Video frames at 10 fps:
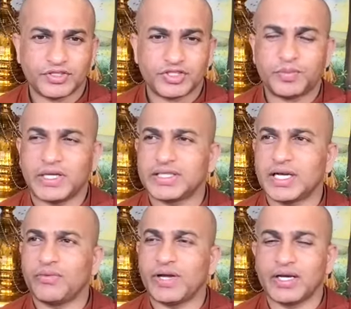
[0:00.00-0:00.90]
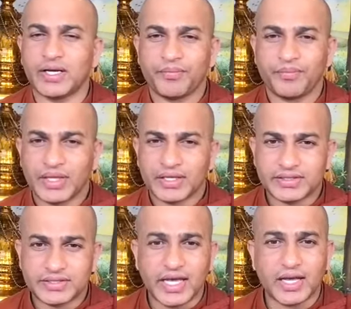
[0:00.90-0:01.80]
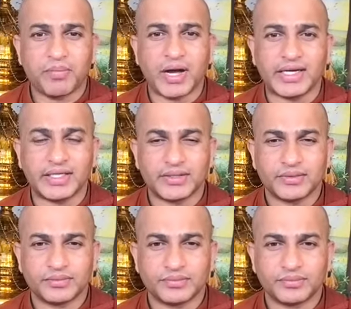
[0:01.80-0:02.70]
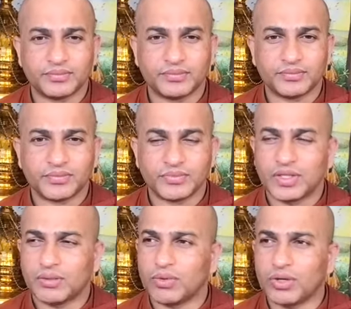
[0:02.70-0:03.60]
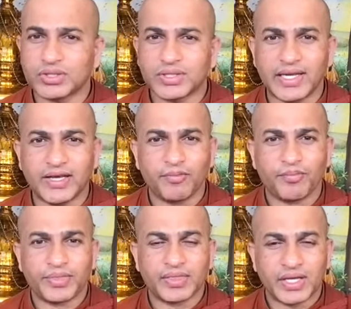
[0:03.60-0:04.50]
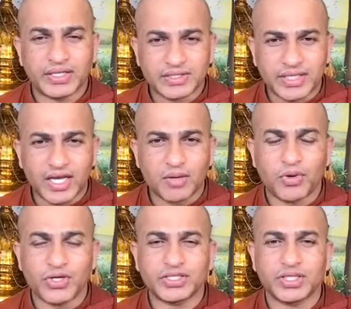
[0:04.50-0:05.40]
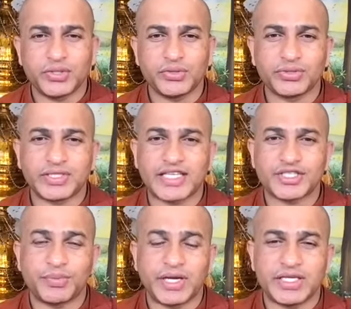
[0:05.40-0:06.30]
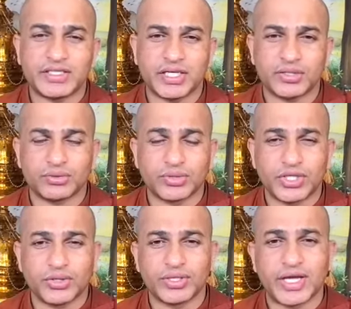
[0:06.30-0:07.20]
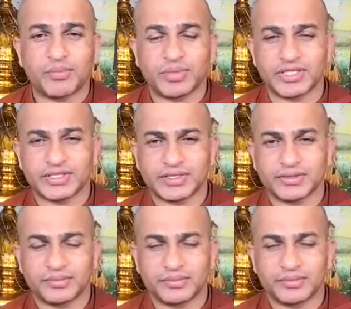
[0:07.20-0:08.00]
especially when a snake bite. The mostly the snake poison used as medicine to cure that person.